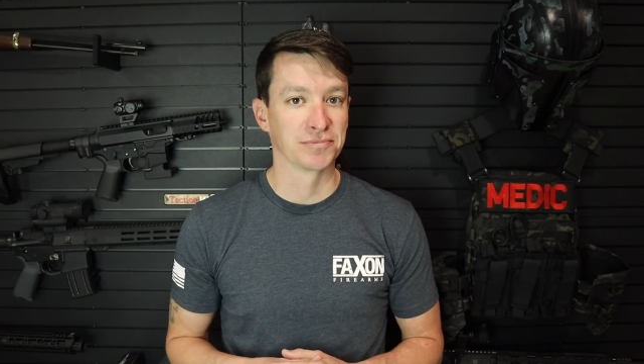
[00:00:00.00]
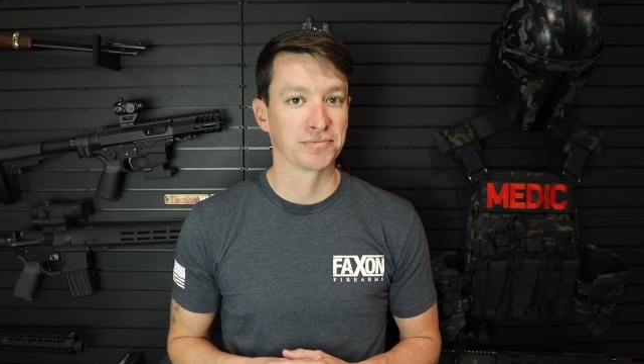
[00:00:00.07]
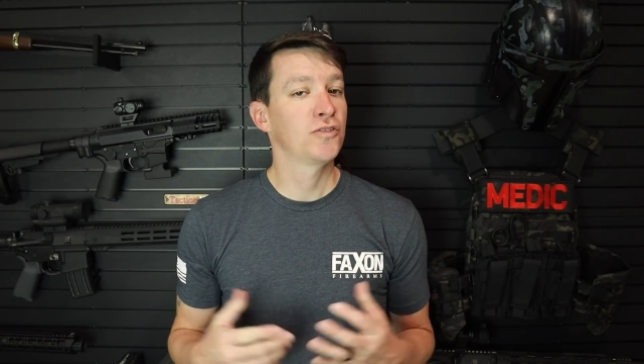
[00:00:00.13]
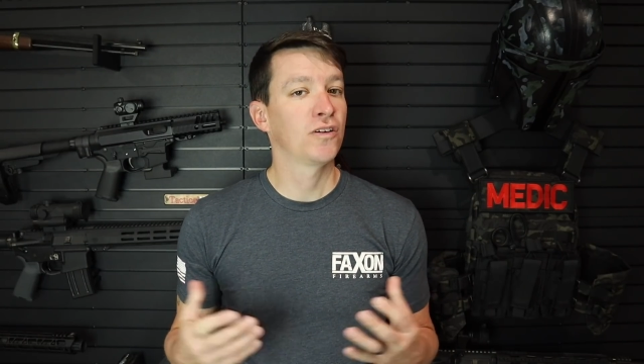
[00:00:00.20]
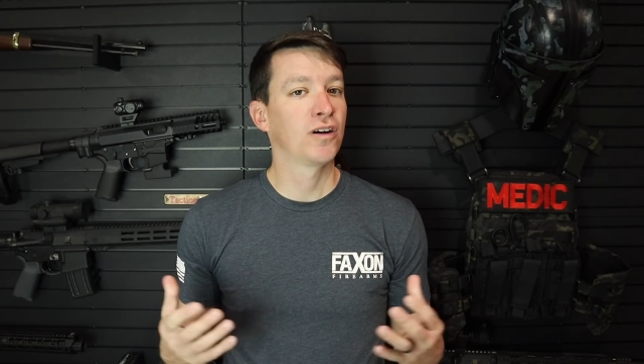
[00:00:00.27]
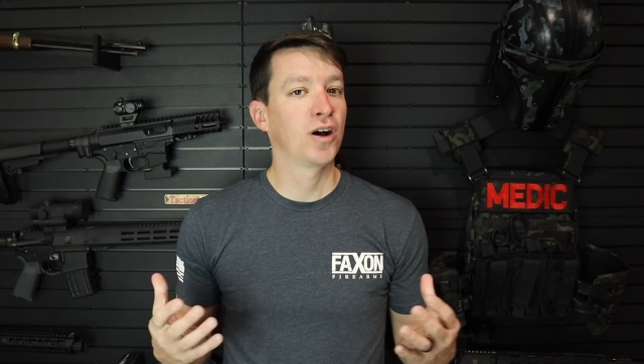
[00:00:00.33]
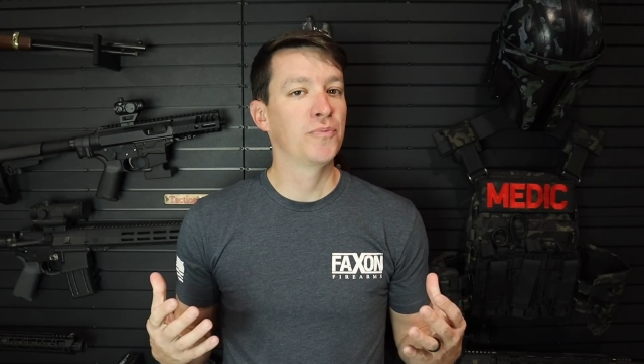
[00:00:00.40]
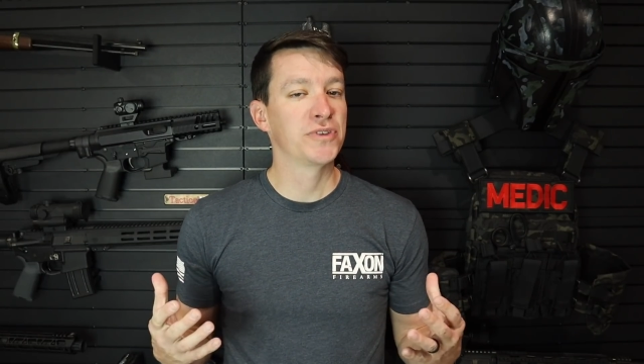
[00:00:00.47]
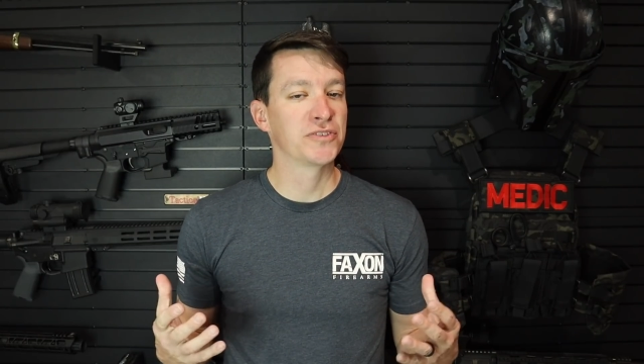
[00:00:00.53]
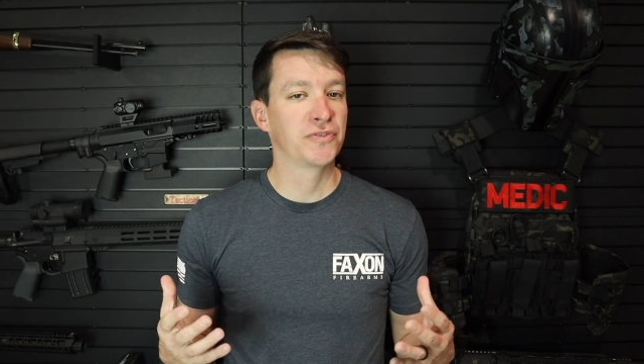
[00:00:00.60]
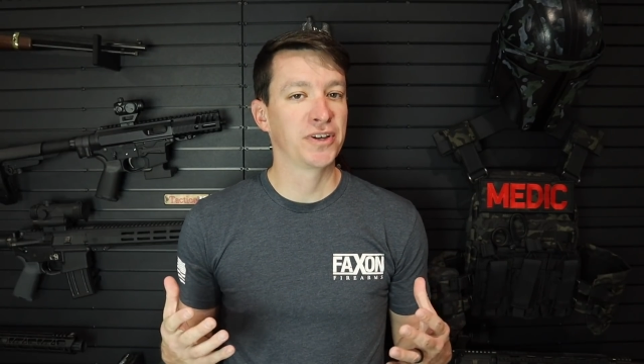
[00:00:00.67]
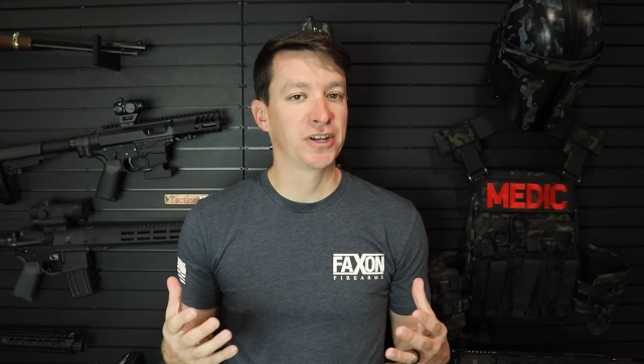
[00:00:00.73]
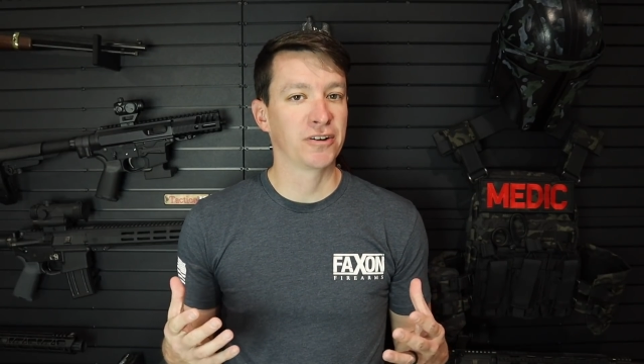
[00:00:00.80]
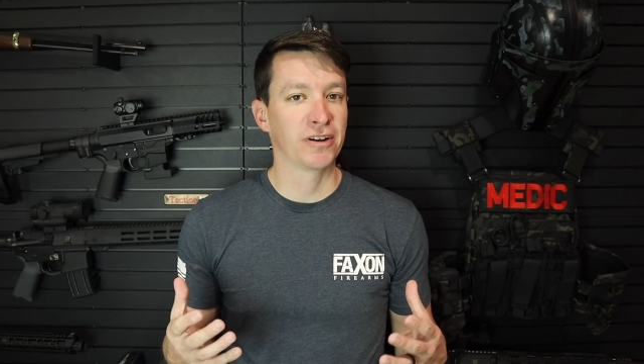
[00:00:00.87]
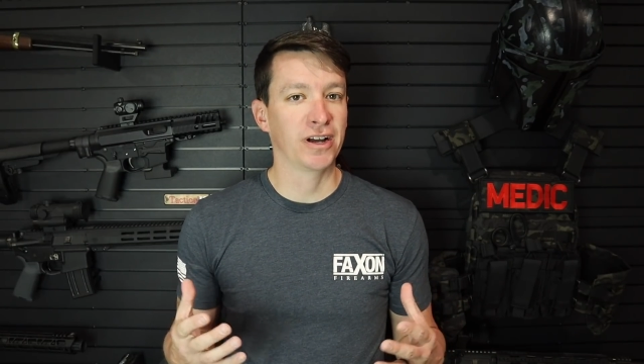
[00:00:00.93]
So I hope this
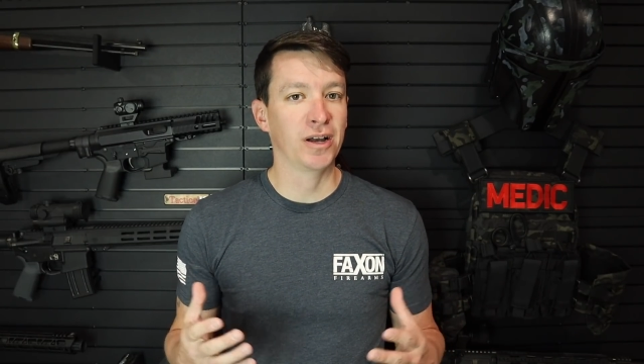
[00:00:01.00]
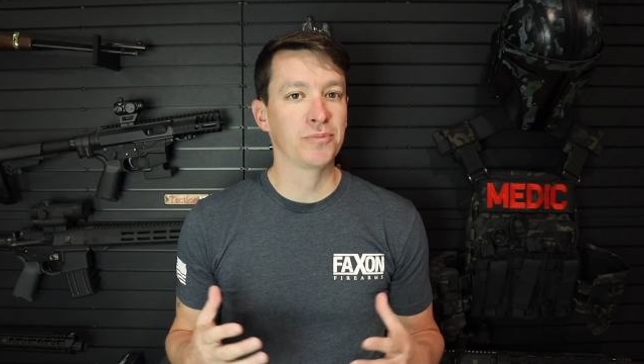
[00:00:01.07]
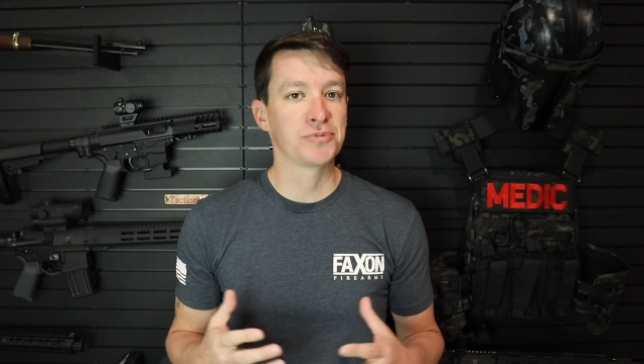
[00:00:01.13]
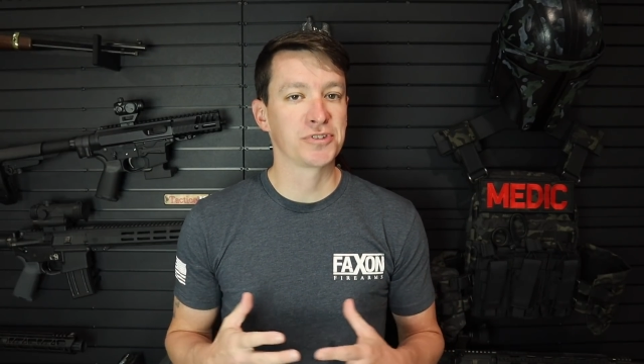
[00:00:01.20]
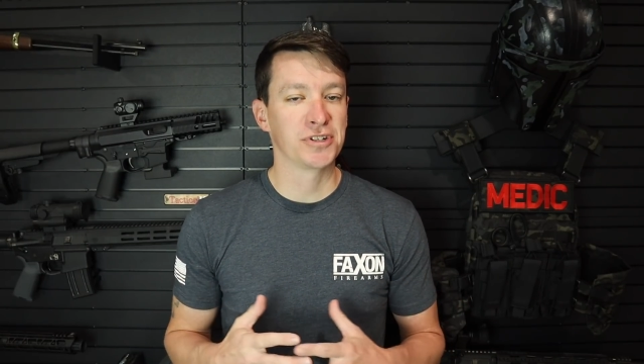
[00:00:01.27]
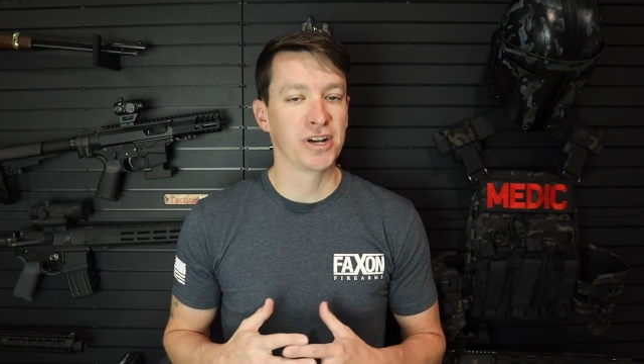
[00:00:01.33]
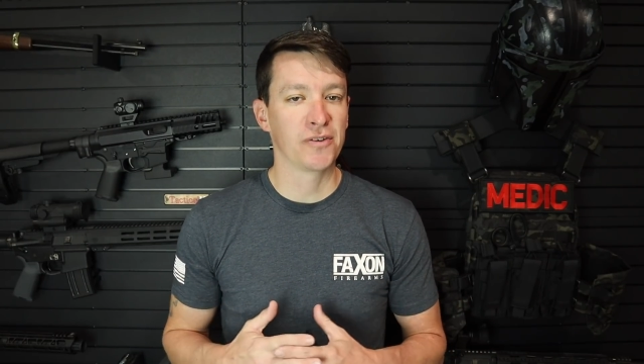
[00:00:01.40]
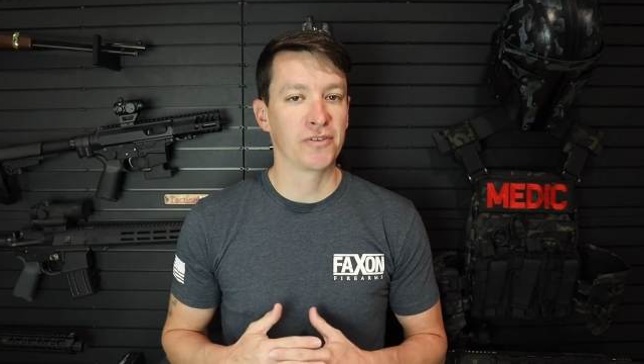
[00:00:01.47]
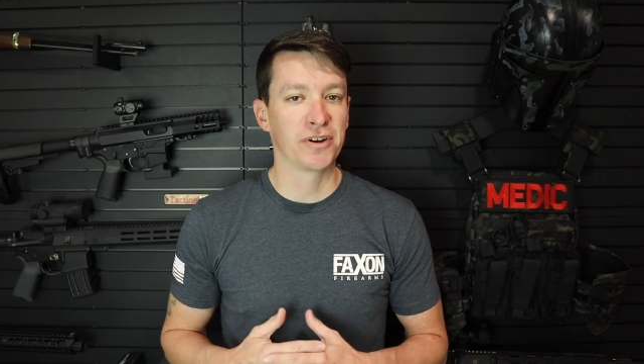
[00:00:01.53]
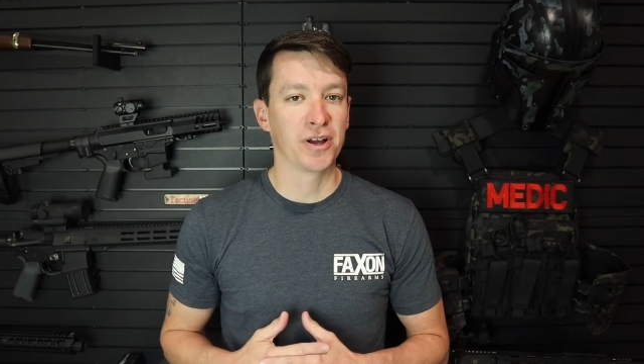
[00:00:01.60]
video helps. You never